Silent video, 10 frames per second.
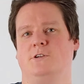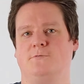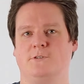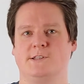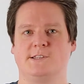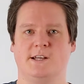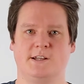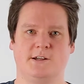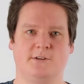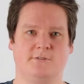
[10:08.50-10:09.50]
different
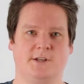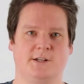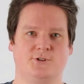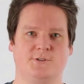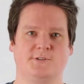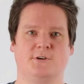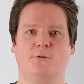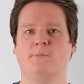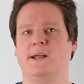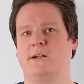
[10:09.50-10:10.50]
standard connections,
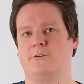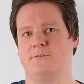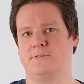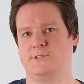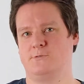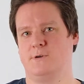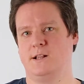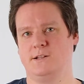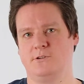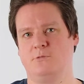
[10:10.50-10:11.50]
no matter if it's a
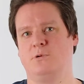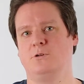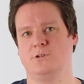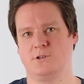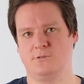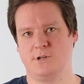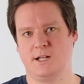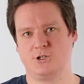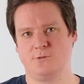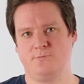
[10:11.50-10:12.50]
welded or bolted
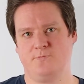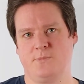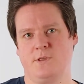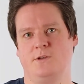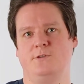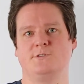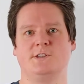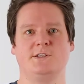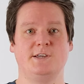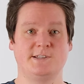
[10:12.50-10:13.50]
connection.
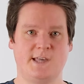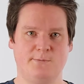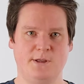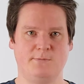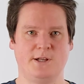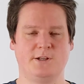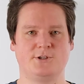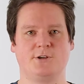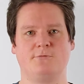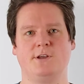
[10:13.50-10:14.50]
Using the assembly
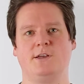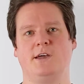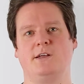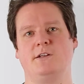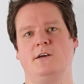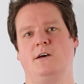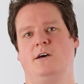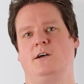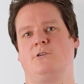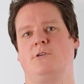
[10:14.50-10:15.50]
manager, we can
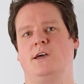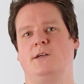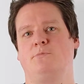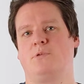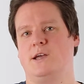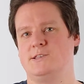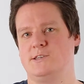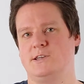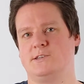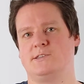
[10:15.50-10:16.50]
create
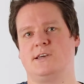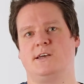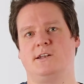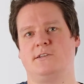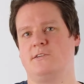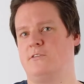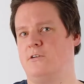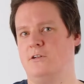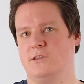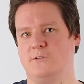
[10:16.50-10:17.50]
bracings and
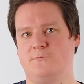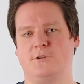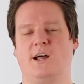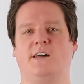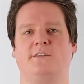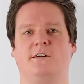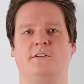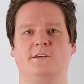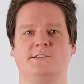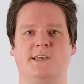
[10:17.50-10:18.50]
all different
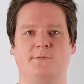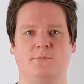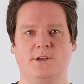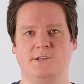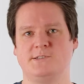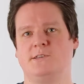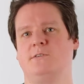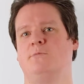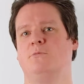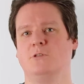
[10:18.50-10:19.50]
other assemblies
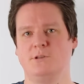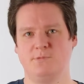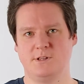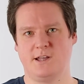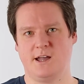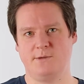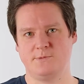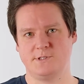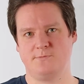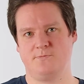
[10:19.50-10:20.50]
multiple
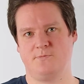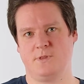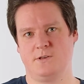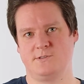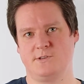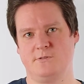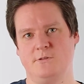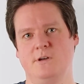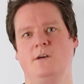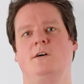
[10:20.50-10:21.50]
times.
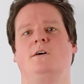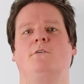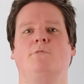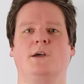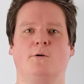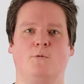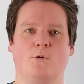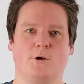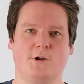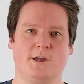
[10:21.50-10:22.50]
So we are
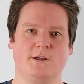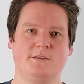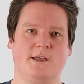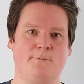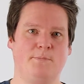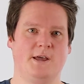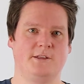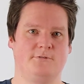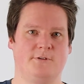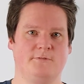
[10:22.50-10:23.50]
working
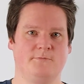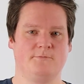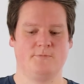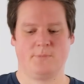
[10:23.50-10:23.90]
template driven.